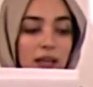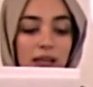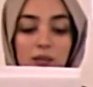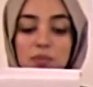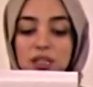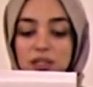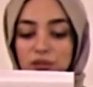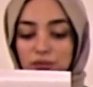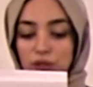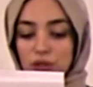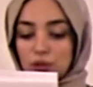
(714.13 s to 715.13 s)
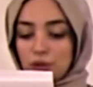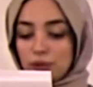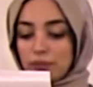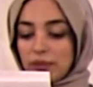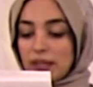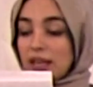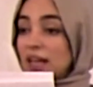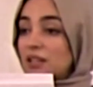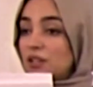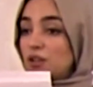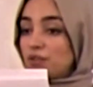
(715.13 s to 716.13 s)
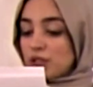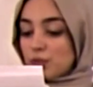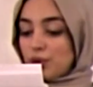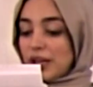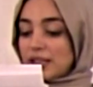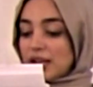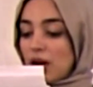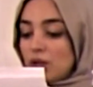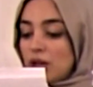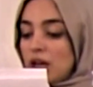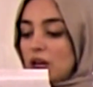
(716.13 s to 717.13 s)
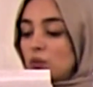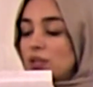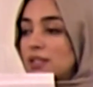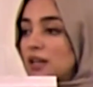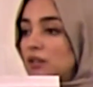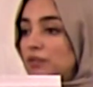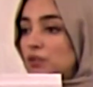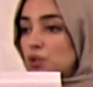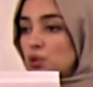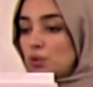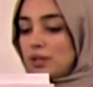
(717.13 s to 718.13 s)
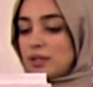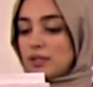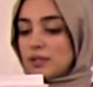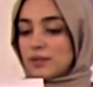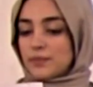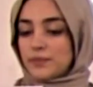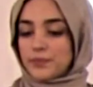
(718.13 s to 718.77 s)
He missed the funeral. He had a nervous breakdown and was ill for 2 years.